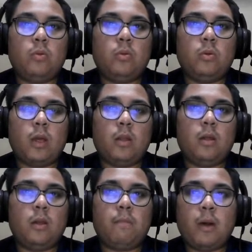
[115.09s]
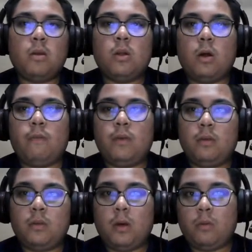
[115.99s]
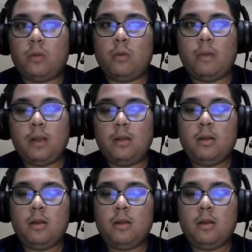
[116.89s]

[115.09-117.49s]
together the part of his automobile